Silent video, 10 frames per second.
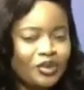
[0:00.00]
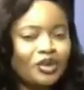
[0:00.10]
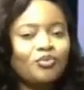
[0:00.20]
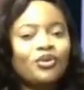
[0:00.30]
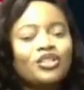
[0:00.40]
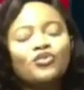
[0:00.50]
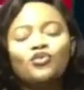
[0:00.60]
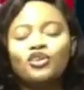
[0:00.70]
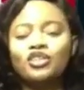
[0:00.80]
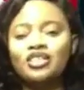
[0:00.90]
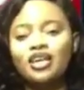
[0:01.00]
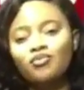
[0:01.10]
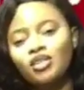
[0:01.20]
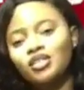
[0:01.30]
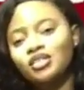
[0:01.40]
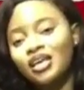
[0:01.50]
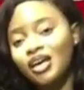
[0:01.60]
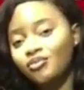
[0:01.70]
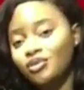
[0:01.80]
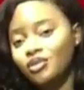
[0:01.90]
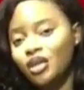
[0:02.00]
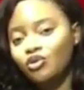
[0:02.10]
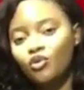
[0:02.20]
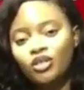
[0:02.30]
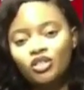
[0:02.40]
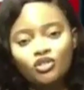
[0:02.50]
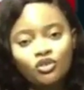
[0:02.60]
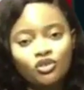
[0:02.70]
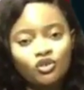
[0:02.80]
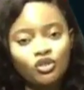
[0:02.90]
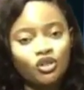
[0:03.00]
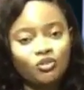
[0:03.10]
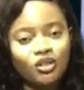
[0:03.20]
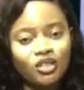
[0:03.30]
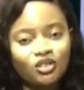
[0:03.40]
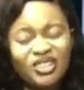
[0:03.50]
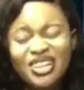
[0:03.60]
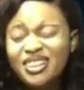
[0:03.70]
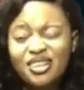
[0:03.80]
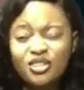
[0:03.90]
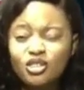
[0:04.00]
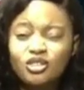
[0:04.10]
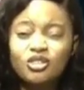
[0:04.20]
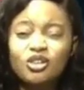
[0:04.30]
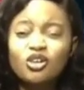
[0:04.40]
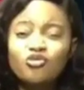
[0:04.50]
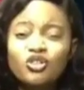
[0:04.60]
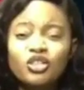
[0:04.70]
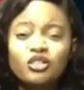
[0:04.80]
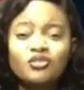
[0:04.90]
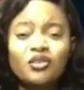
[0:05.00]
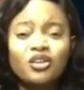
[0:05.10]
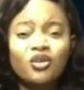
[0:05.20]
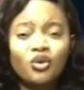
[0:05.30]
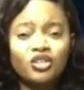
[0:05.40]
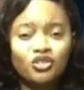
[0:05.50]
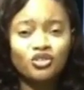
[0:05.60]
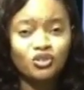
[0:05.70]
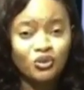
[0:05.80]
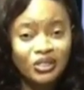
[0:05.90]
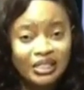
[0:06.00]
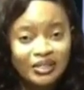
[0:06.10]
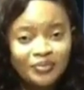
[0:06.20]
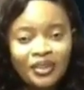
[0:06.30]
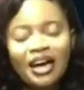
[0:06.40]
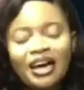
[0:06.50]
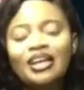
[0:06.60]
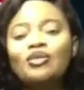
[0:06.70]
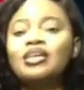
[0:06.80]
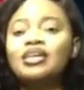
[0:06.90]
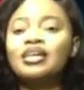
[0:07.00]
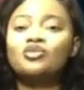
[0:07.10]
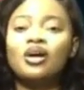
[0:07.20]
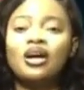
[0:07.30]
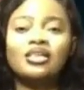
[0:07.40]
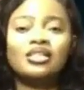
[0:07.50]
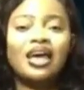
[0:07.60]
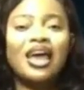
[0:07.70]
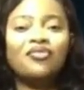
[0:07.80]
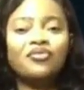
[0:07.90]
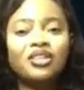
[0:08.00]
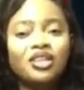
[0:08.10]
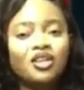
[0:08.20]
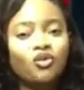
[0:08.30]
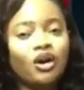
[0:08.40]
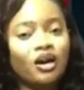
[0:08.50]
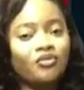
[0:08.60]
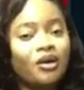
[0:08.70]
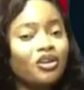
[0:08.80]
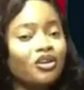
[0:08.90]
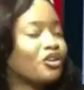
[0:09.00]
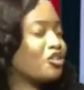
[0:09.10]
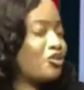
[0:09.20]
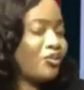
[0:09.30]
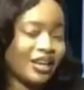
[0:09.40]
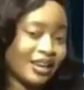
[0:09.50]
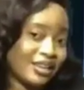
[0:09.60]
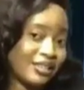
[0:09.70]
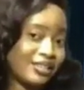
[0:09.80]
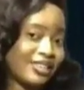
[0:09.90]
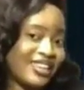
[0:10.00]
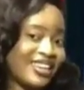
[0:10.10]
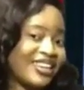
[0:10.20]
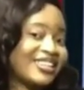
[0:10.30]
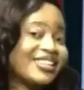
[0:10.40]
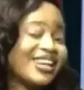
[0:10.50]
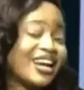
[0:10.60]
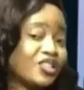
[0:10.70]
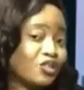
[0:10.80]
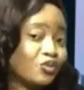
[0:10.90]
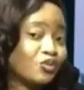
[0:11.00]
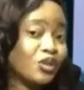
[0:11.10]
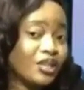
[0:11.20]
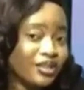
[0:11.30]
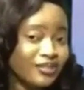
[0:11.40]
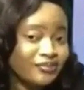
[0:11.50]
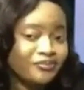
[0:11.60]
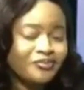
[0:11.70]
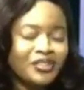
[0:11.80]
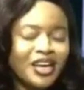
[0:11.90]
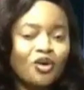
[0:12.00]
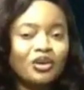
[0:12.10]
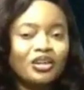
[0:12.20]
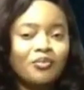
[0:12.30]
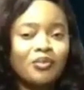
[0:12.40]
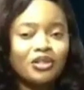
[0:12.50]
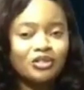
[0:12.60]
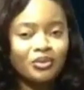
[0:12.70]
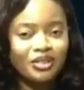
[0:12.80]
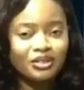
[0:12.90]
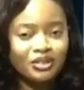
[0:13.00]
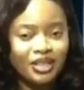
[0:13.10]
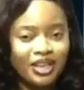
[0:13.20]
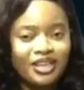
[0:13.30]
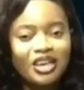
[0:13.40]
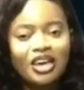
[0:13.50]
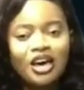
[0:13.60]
Please feel free to send me DMs, send your questions on the comment section. Anything, just reach out if you have any question, and I'll be here to answer everything you have. I'm going to continue my class next week, and I'll be talking about something else, okay?